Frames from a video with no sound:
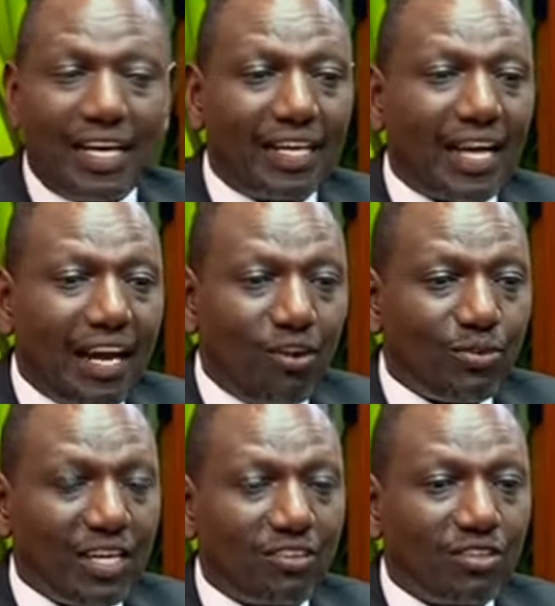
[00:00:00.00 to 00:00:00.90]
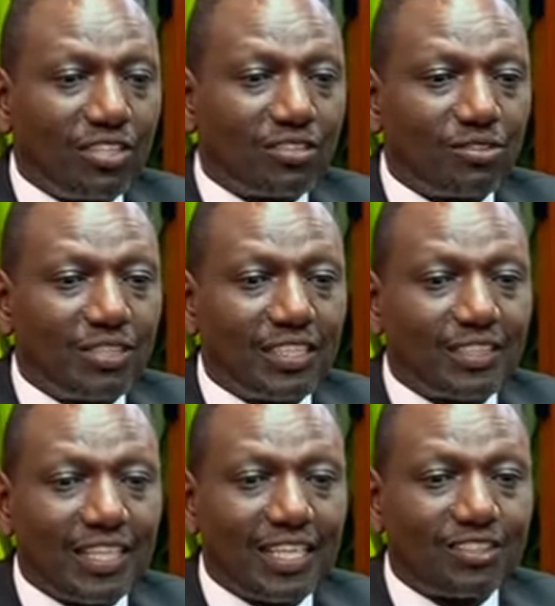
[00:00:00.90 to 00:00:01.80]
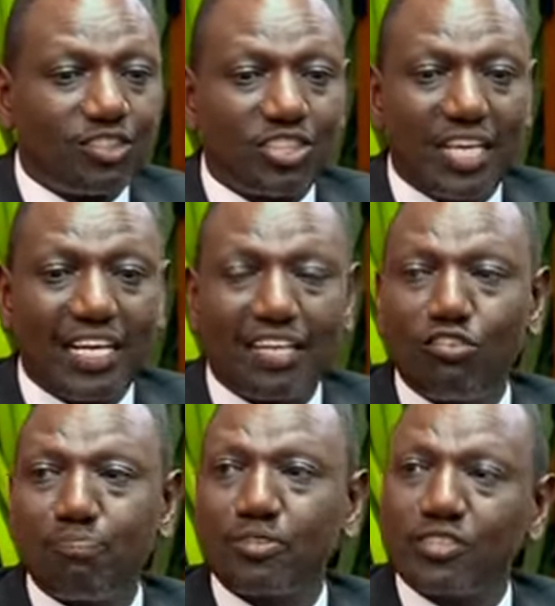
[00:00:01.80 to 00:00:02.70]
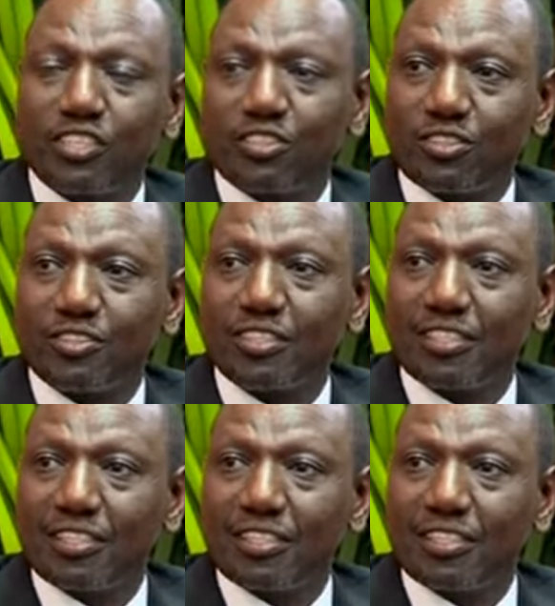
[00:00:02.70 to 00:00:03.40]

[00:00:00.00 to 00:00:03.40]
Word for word: And how we are going to discuss sharing of positions.